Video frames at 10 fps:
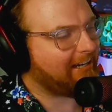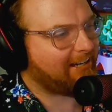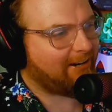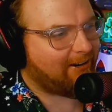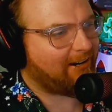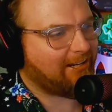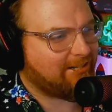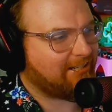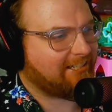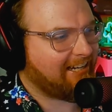I can already
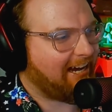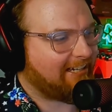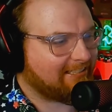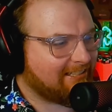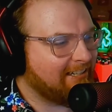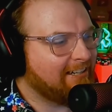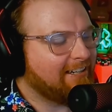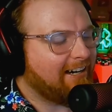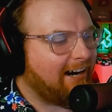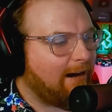just guess.
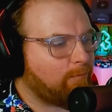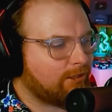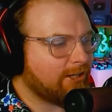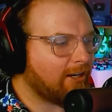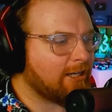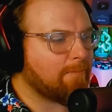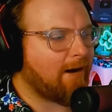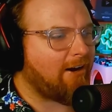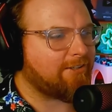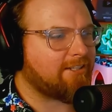We're talking
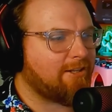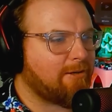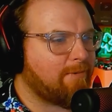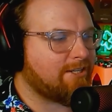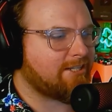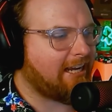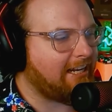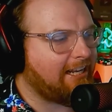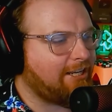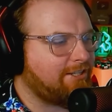about the
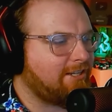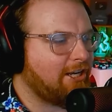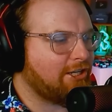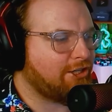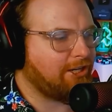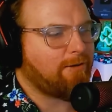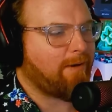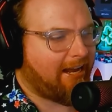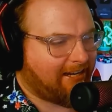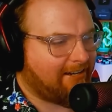Mercedes
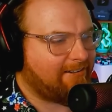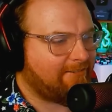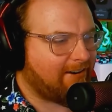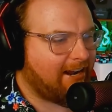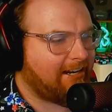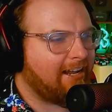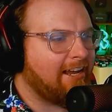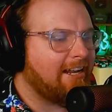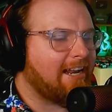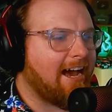G-Wagen, right?
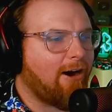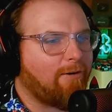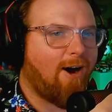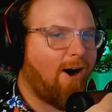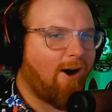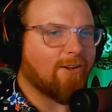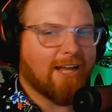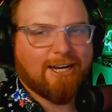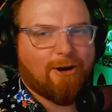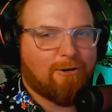Now, all
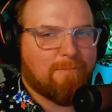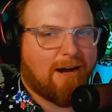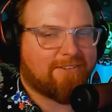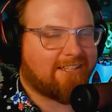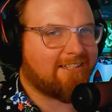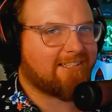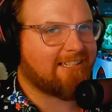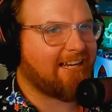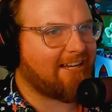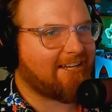I know about this
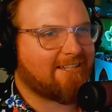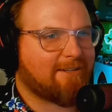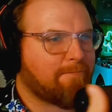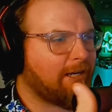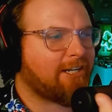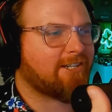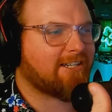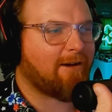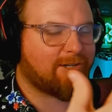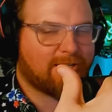is
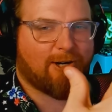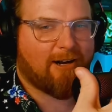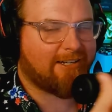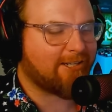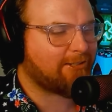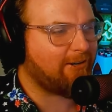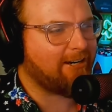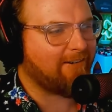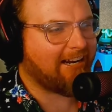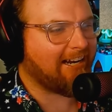pictures I'll show on the
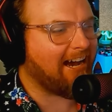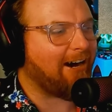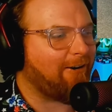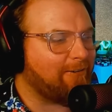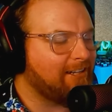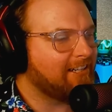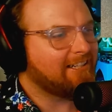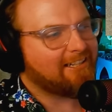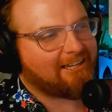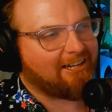screen now.
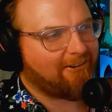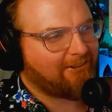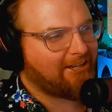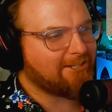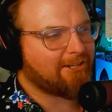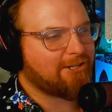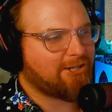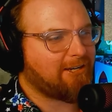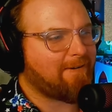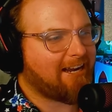You know, these are the
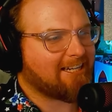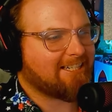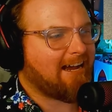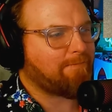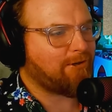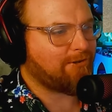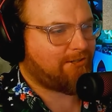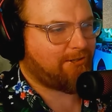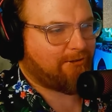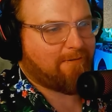G-Wagons I'm
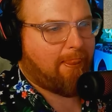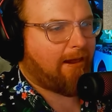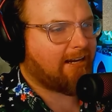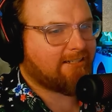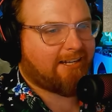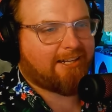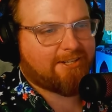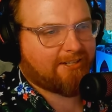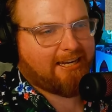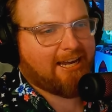used to. I see
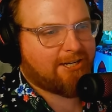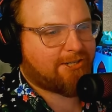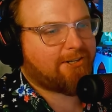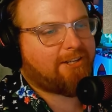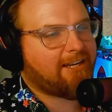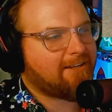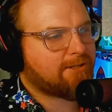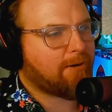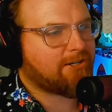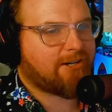these occasionally,
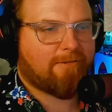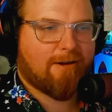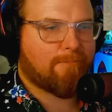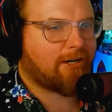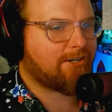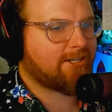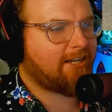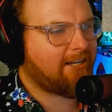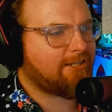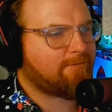especially around bigger
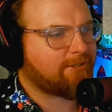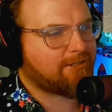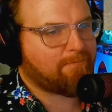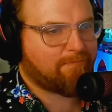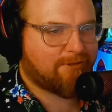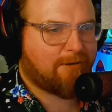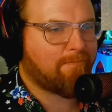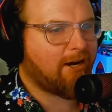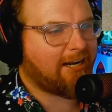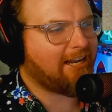cities with some
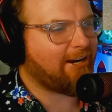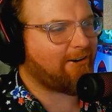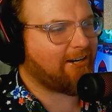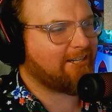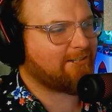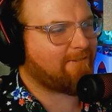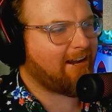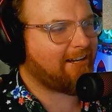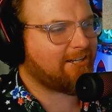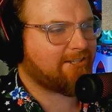money areas,
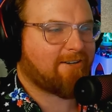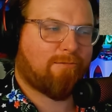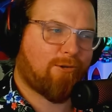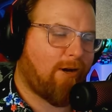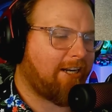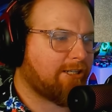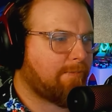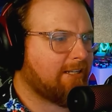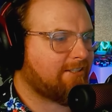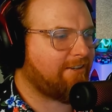right? Because they're quite
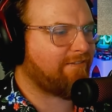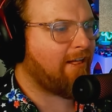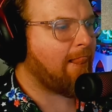expensive.